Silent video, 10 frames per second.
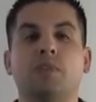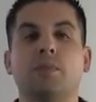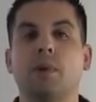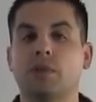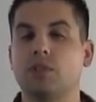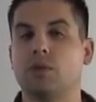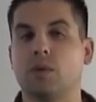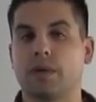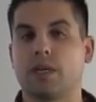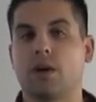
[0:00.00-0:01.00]
tip number 2,
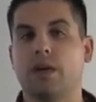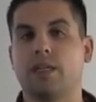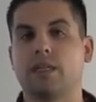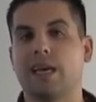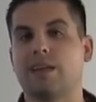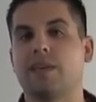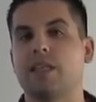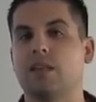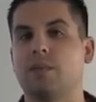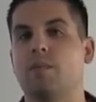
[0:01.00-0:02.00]
what we're going to go ahead and kind of
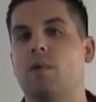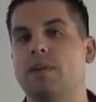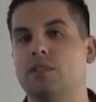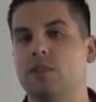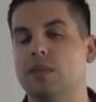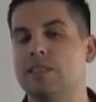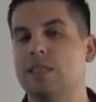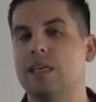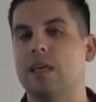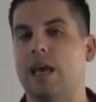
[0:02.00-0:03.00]
get a little bit more into is
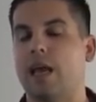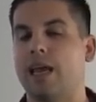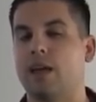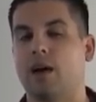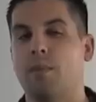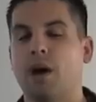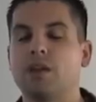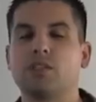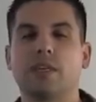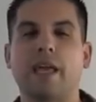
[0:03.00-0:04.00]
the
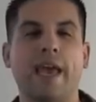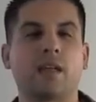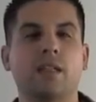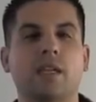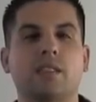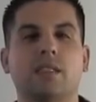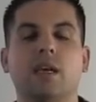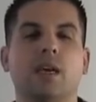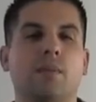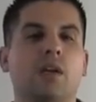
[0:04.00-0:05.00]
monitoring analytics,
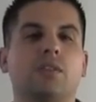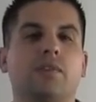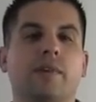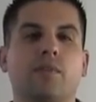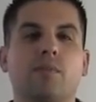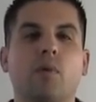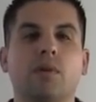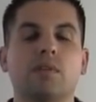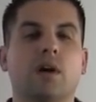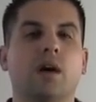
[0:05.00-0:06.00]
monitoring the
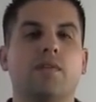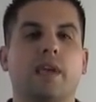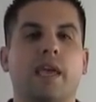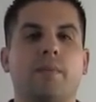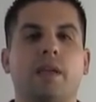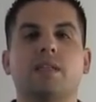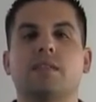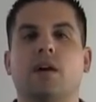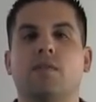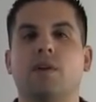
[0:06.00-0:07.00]
reports of the campaign
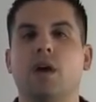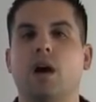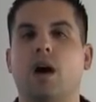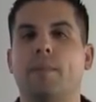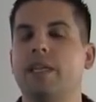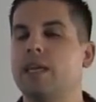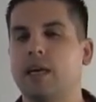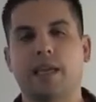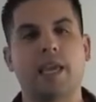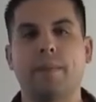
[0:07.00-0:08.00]
itself. Any
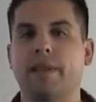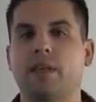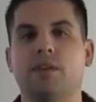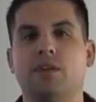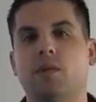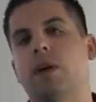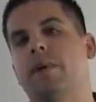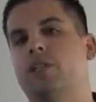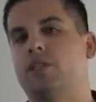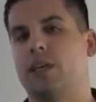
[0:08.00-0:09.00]
kind of campaign that you do, you want to
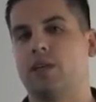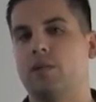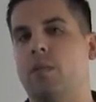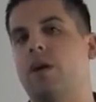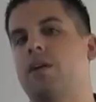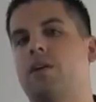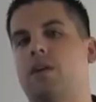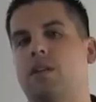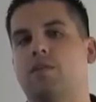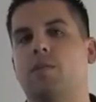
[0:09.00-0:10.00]
make sure that you monitor
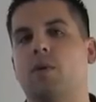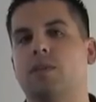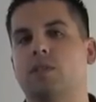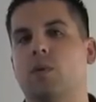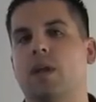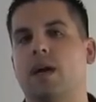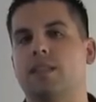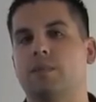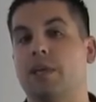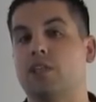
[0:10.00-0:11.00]
all the reports and
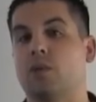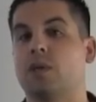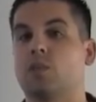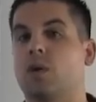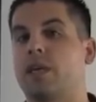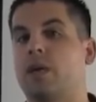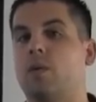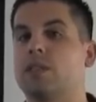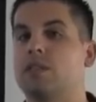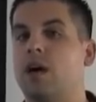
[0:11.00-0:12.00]
whatnot to make sure what's working
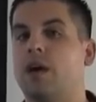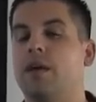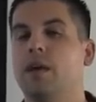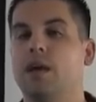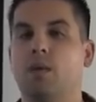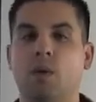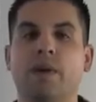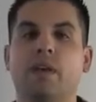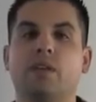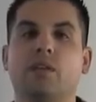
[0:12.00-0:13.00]
and what's not. And one
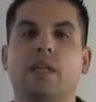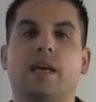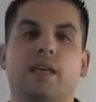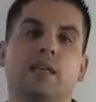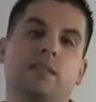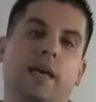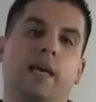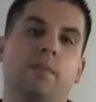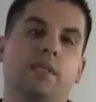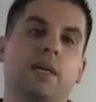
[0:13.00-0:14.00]
way you can do that is
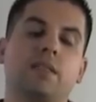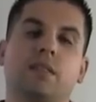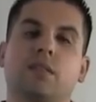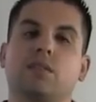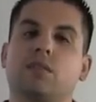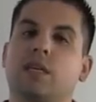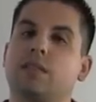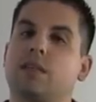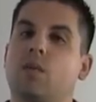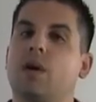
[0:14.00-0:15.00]
A/B testing. So
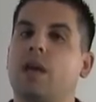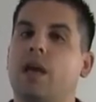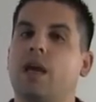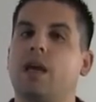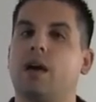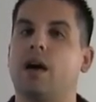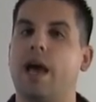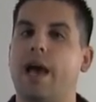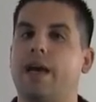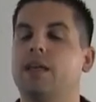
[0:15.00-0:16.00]
testing one A
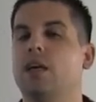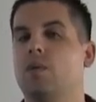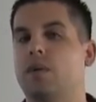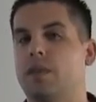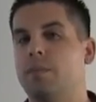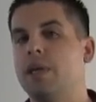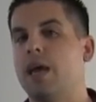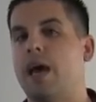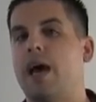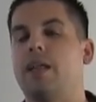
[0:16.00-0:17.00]
ad with a
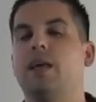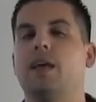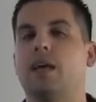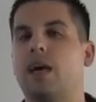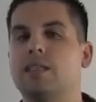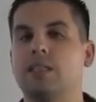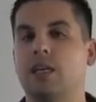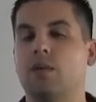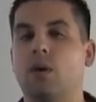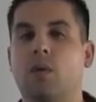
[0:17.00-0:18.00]
B ad and kind of
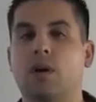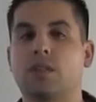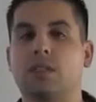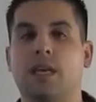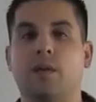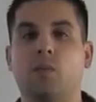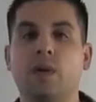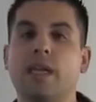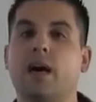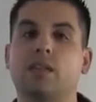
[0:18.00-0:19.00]
seeing what works and
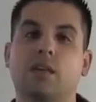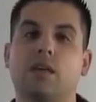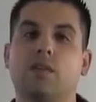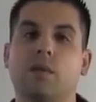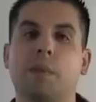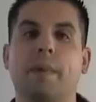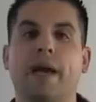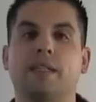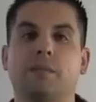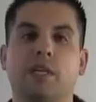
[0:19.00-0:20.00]
weed out the good from the
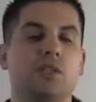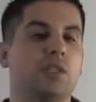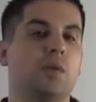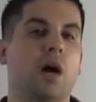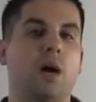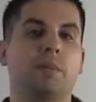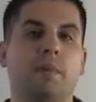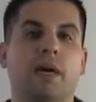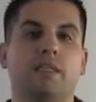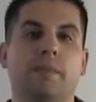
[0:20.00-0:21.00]
bad to make sure you
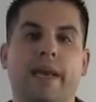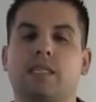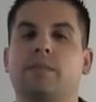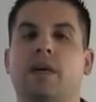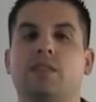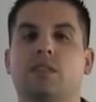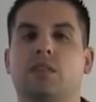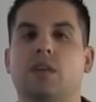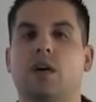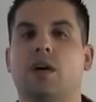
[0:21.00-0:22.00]
optimize and maximize
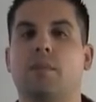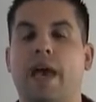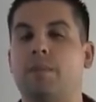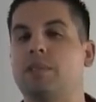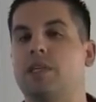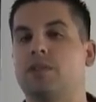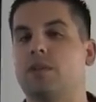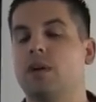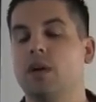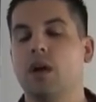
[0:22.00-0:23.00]
your ad
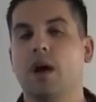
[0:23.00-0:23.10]
potential.